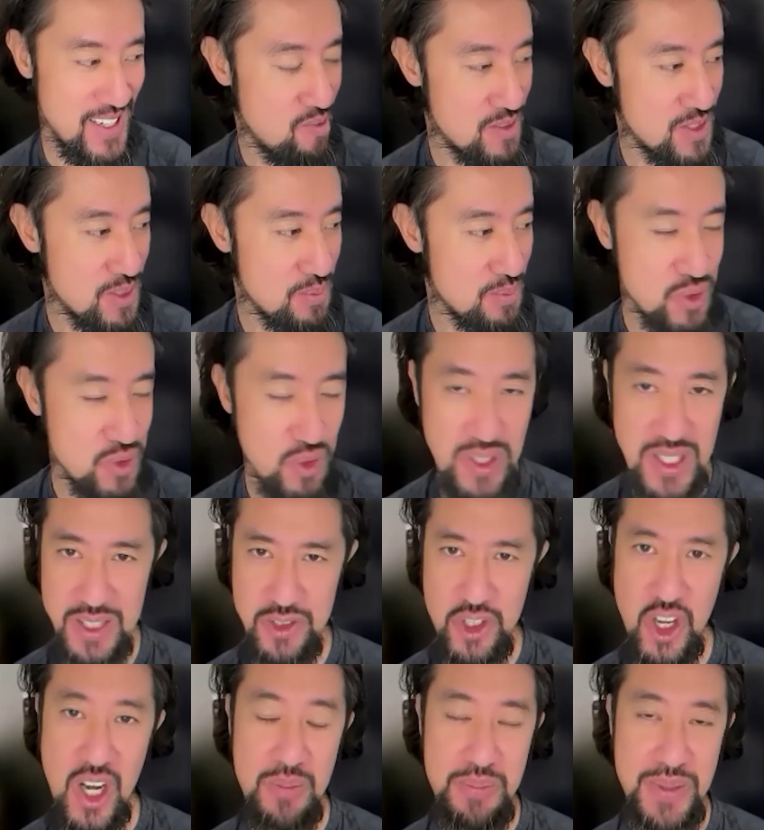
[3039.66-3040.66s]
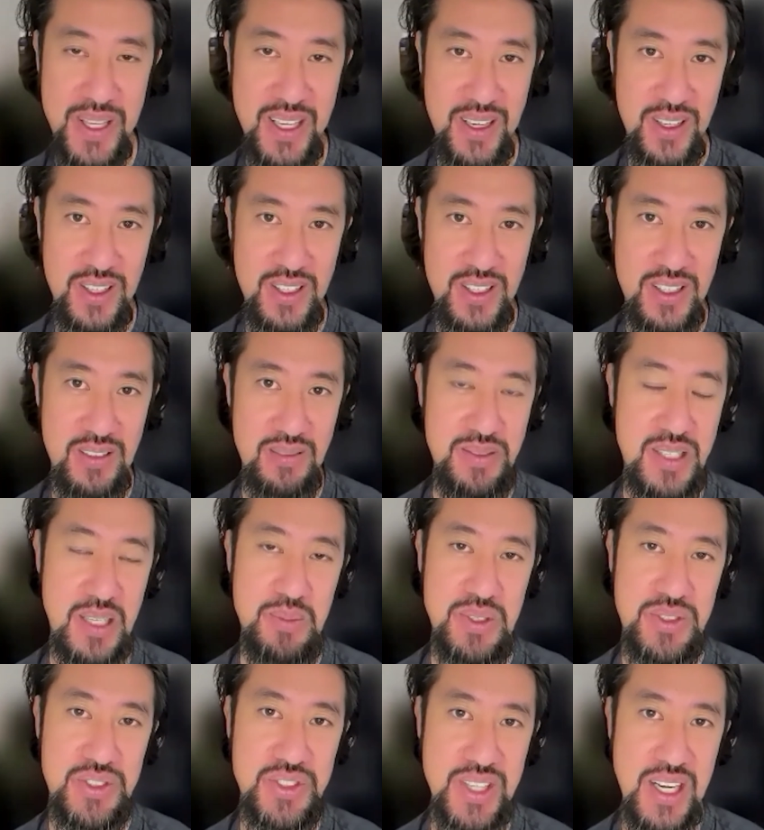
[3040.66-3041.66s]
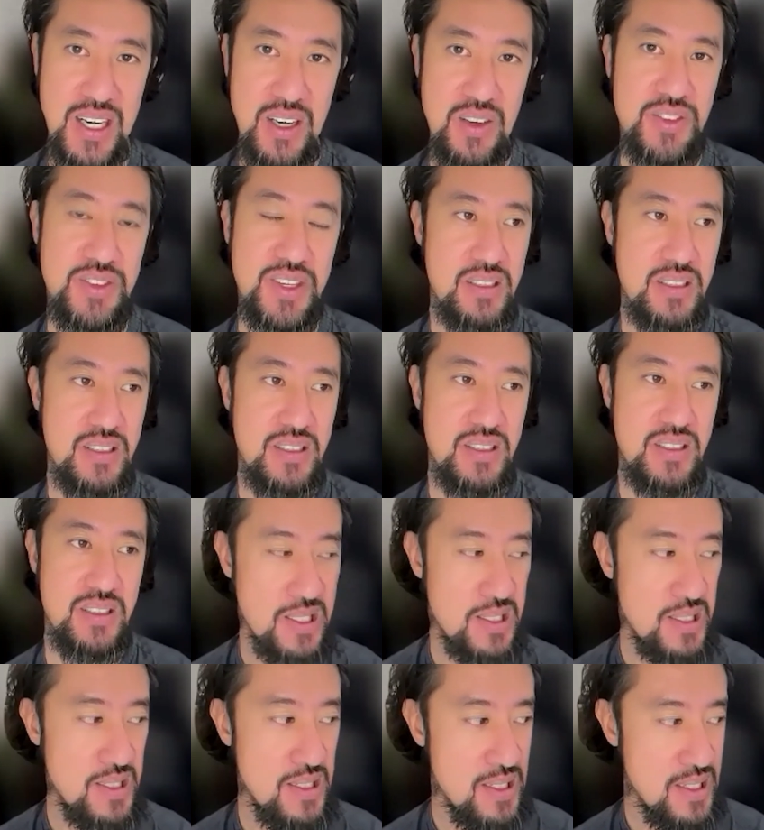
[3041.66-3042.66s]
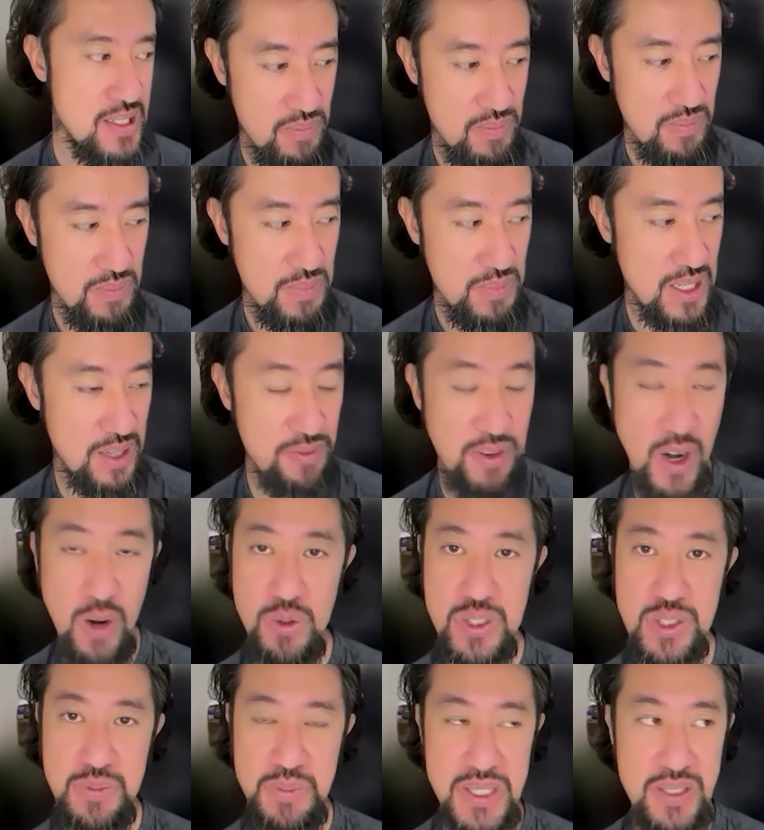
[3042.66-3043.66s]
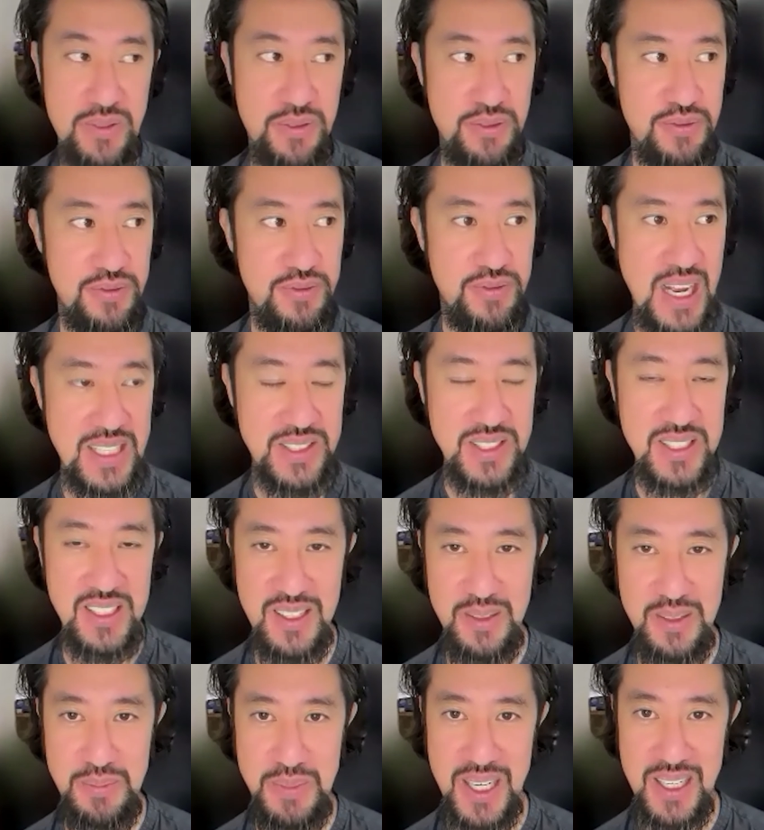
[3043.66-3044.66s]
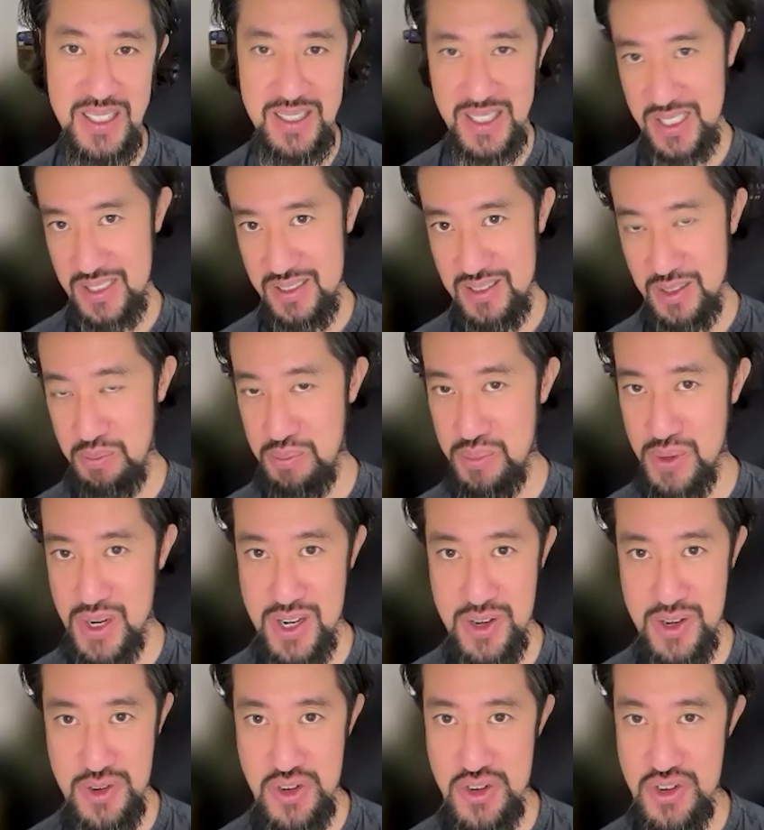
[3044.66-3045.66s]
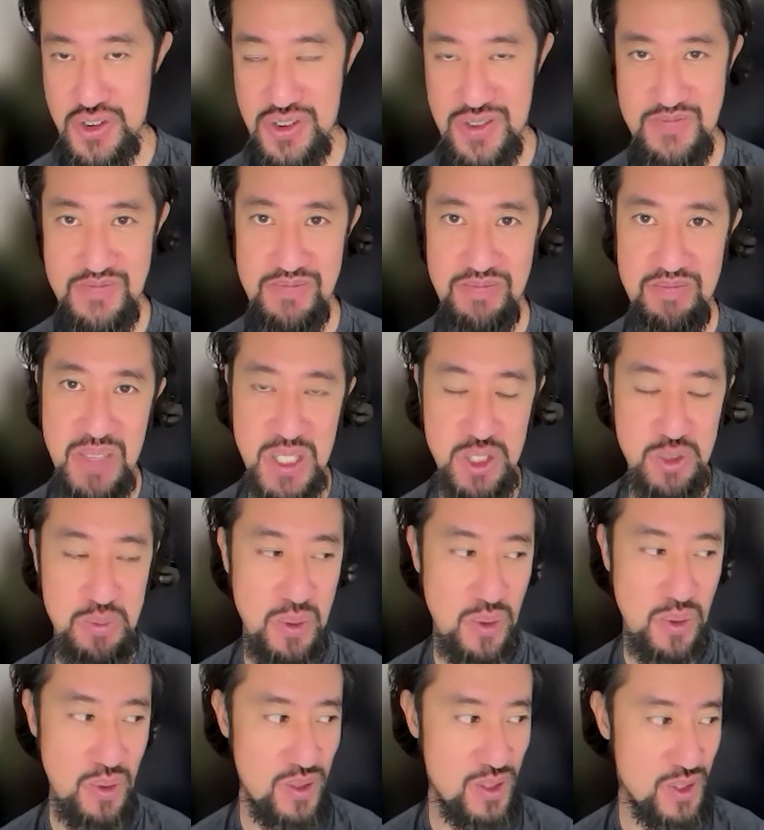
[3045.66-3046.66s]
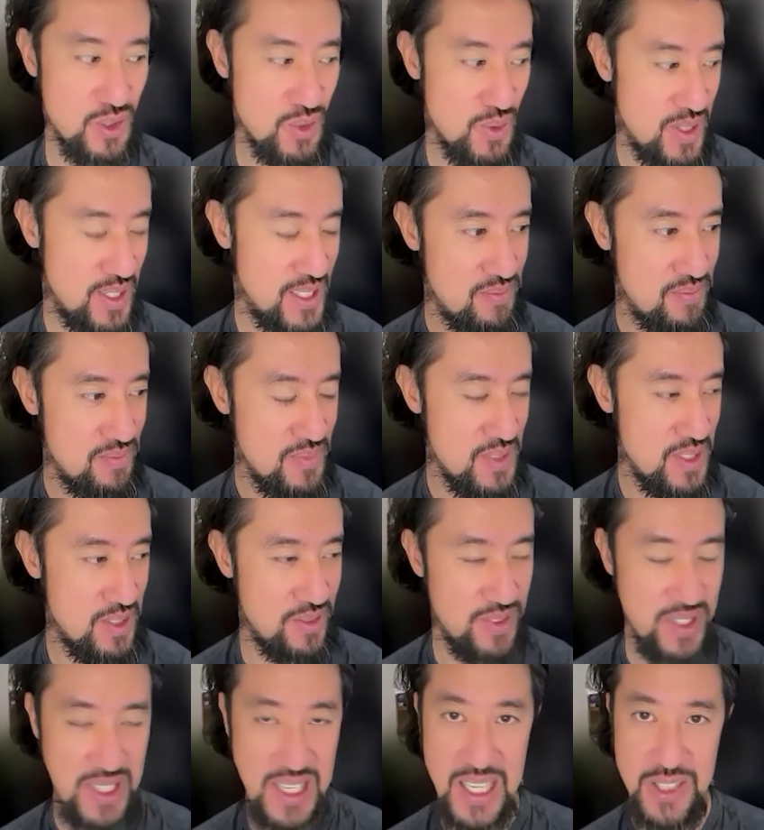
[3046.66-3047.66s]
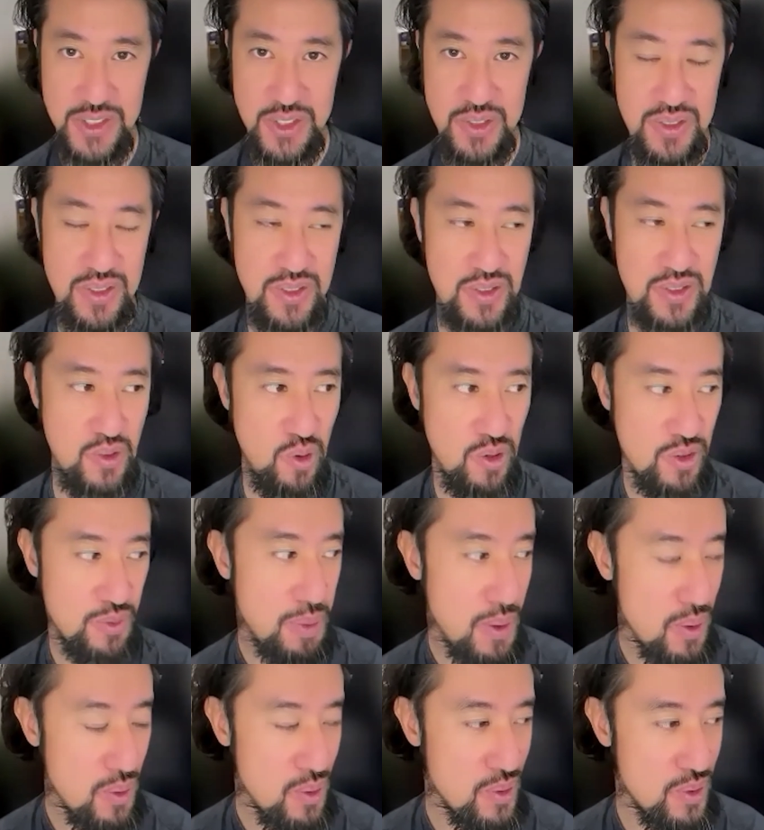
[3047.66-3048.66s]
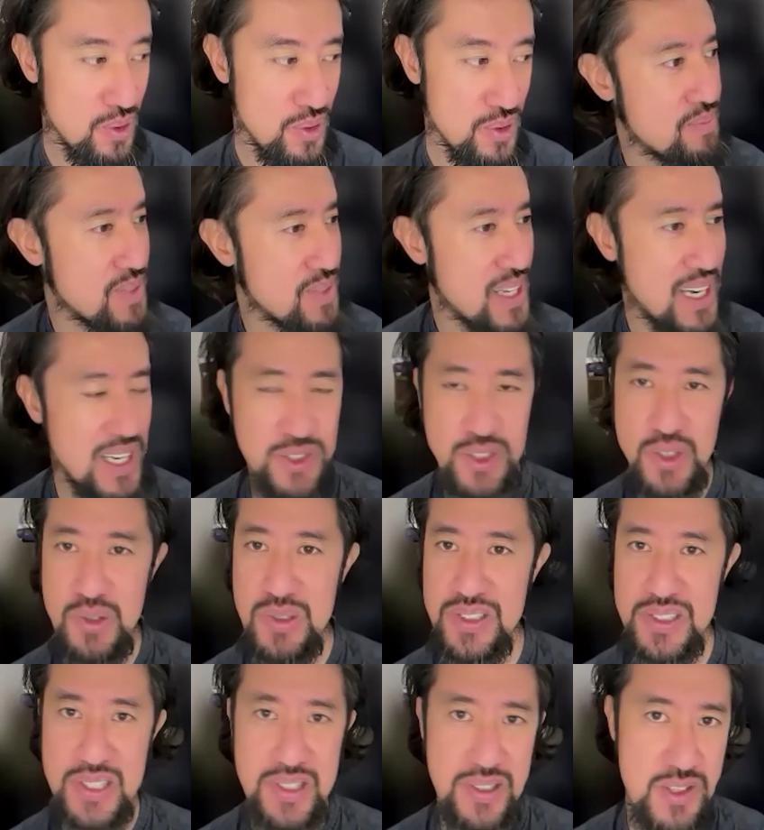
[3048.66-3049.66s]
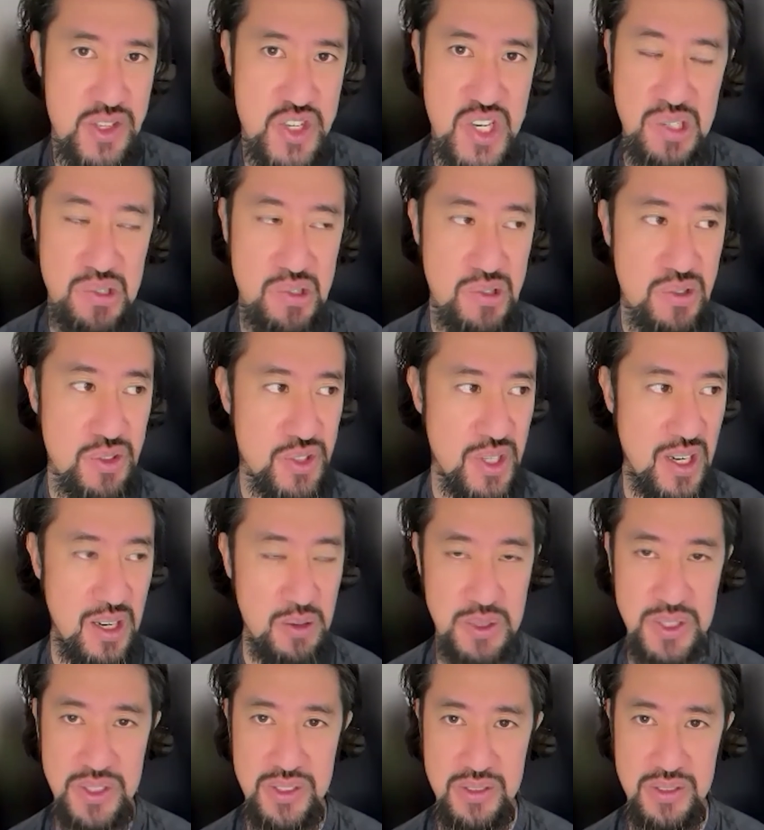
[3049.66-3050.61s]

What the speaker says: some sort of like Top Gear type of style thing in Armenia. I mean, I've always been fascinated by like the British explorers, right? The guys going to the North Pole, guys going to the jungle. So I was